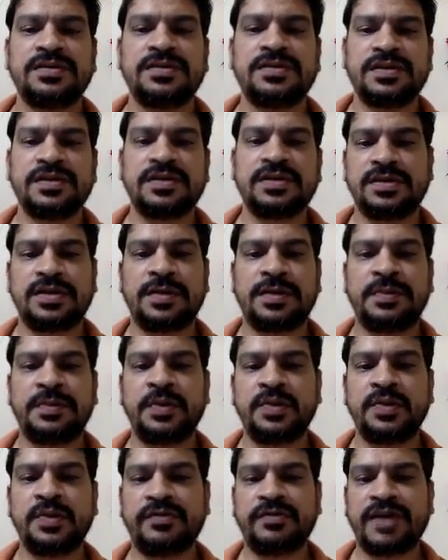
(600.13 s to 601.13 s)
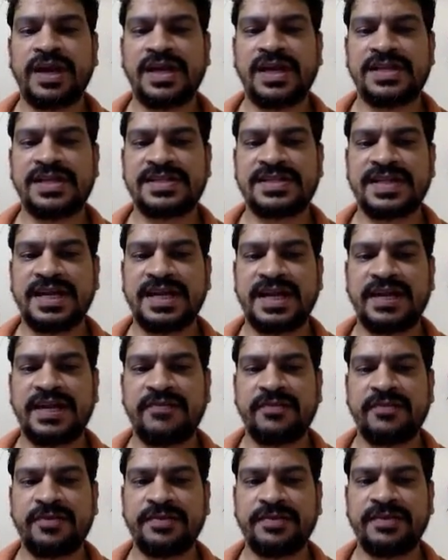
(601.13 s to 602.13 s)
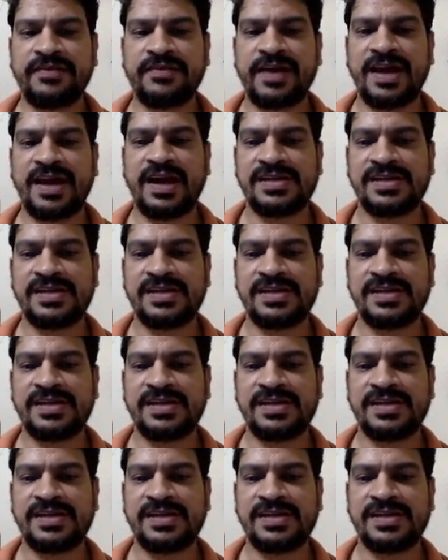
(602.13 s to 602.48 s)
up to the final state, and from the final